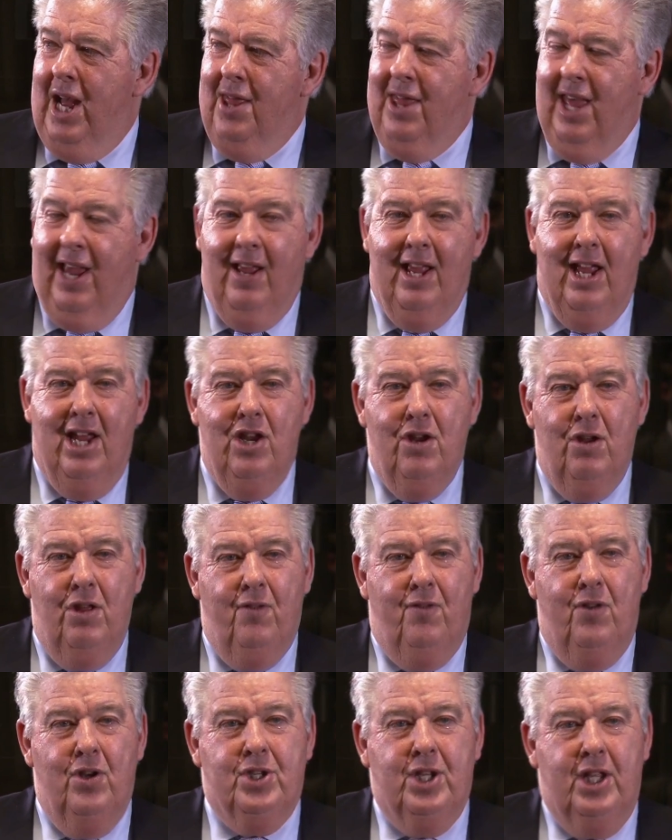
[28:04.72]
and they,
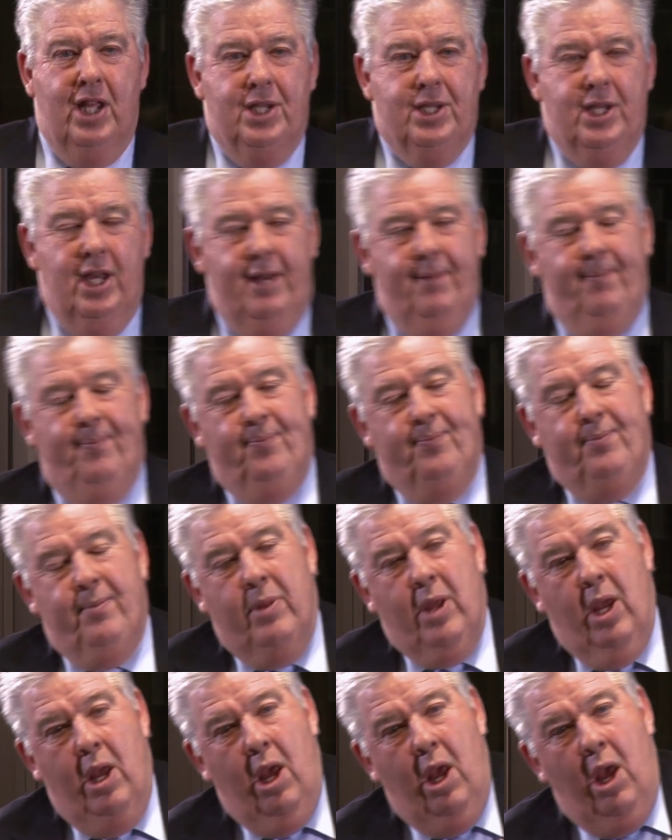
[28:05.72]
the first thing they say,
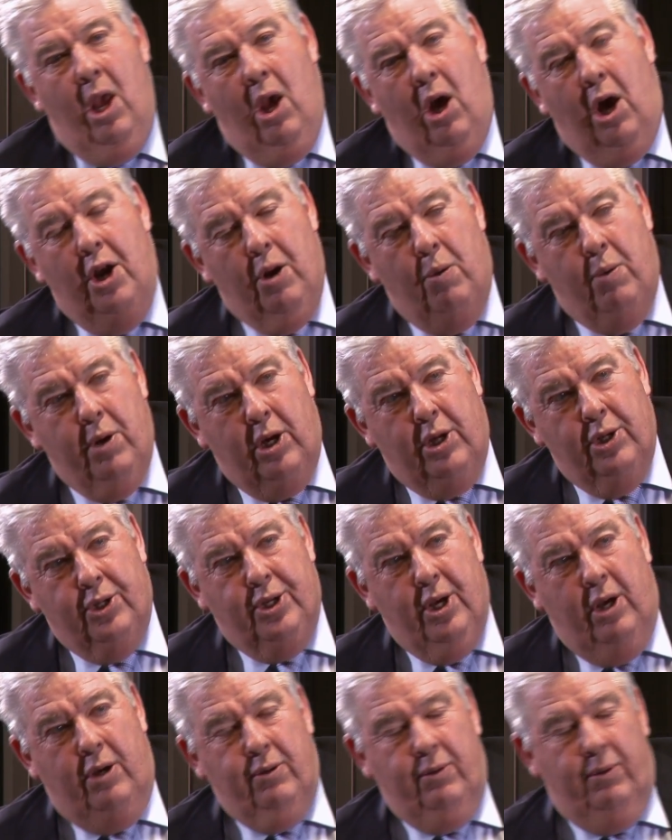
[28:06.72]
I don't want to
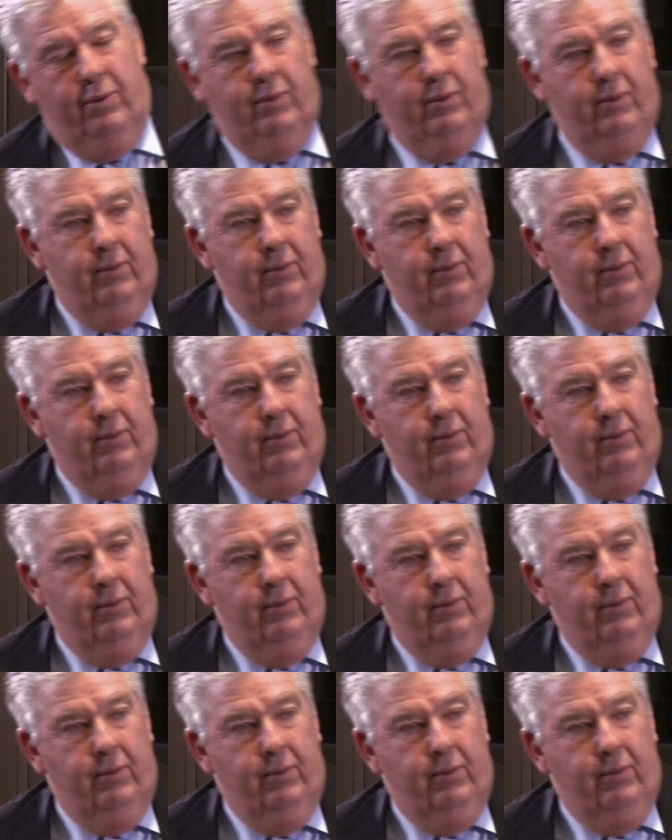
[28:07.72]
consult.